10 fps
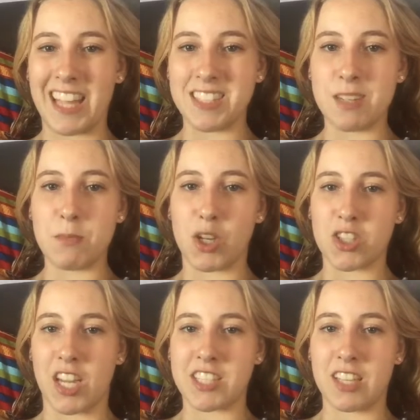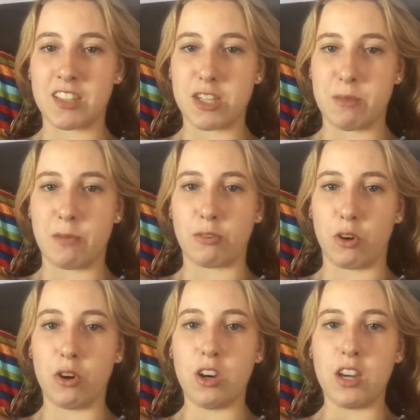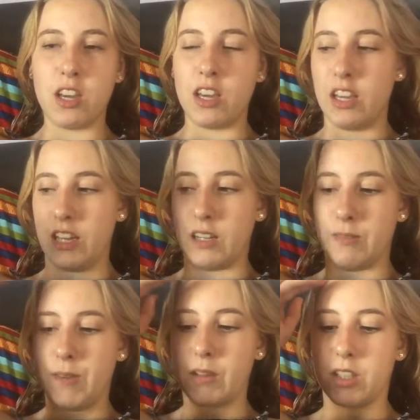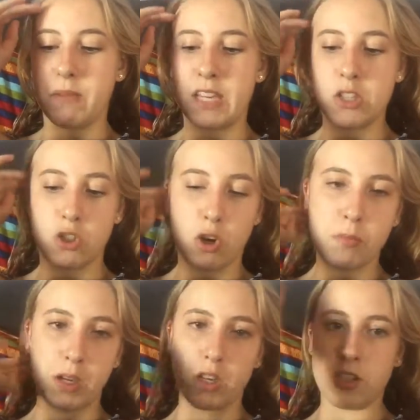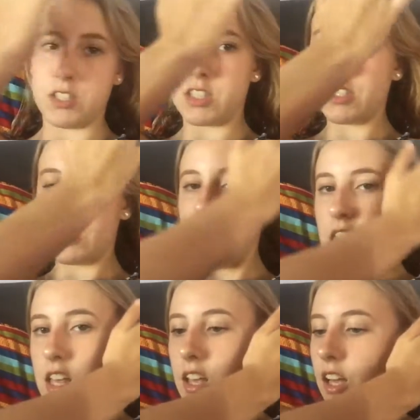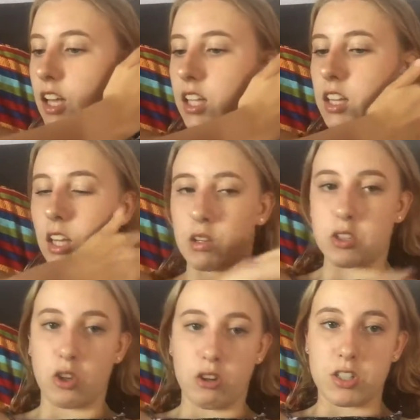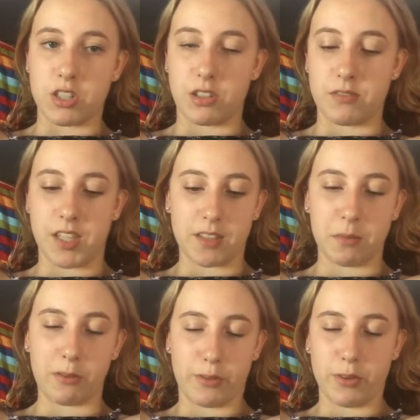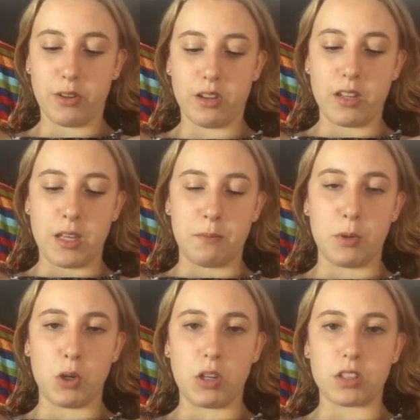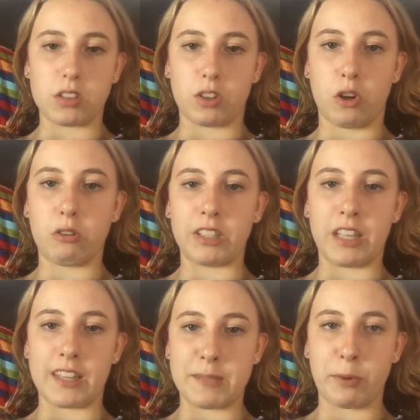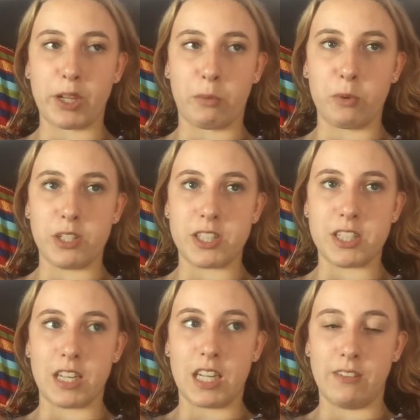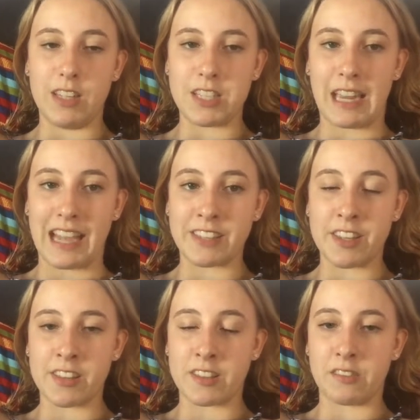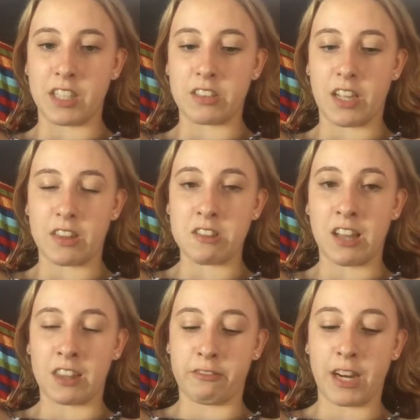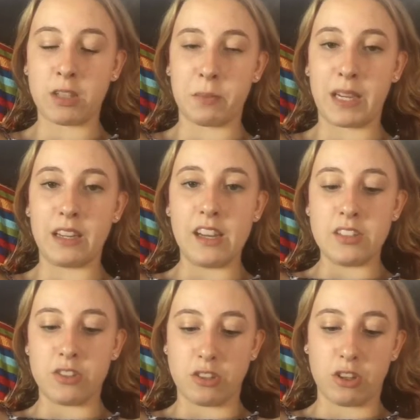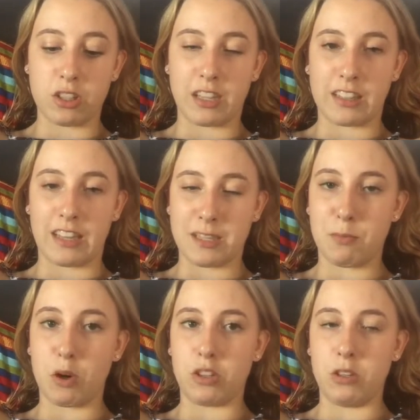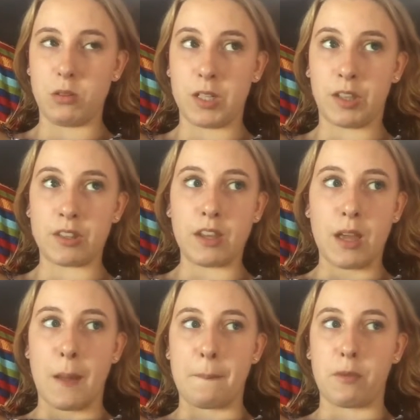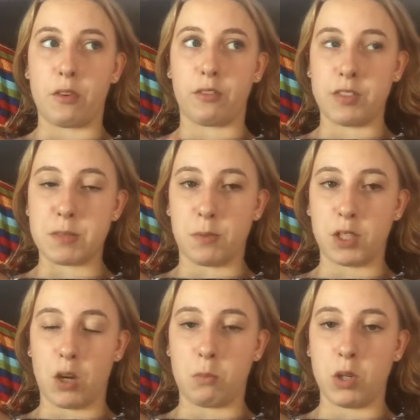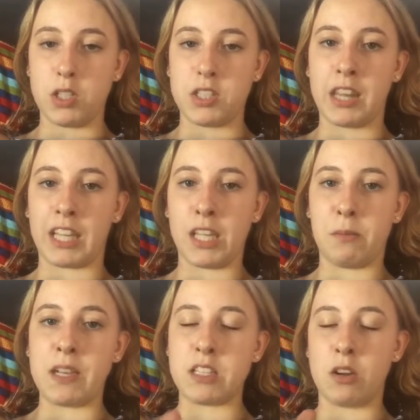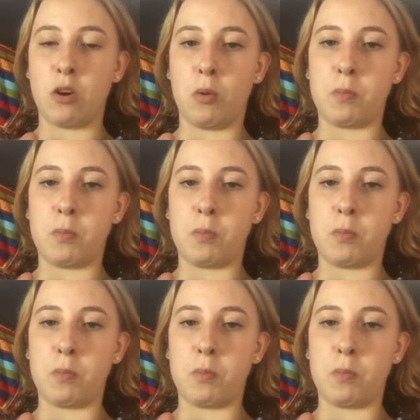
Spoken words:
ending because I didn't do that before. I'm going to make it short because they're on storage, as I've said before. But currently at this point onwards, I've literally edited this video now. This was like the final bit, just got to get it exported and uploaded. But from this point onwards, the guinea pigs are all